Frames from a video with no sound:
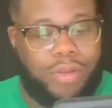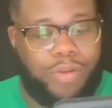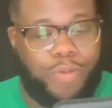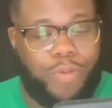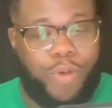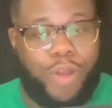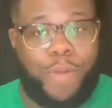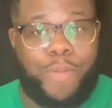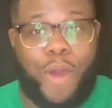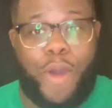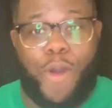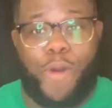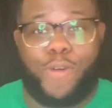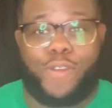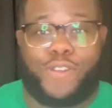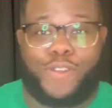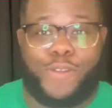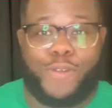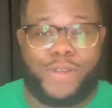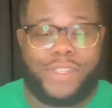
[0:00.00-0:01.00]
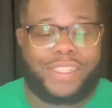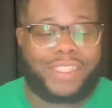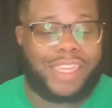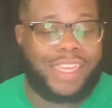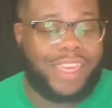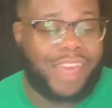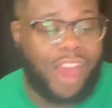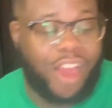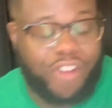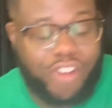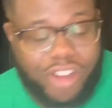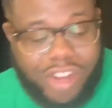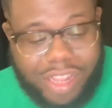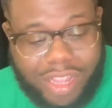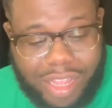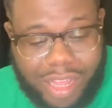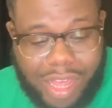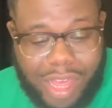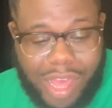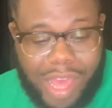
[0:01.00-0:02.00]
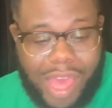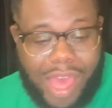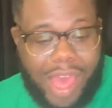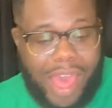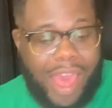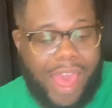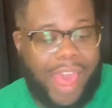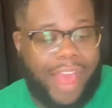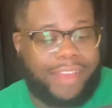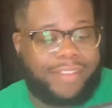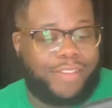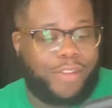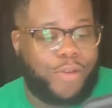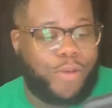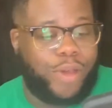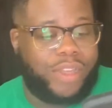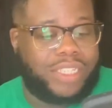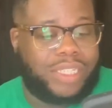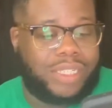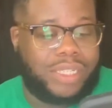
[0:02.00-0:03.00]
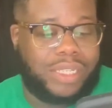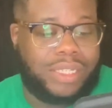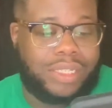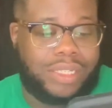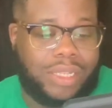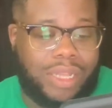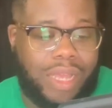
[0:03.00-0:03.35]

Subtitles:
One of my old students, Kiara, asked the question,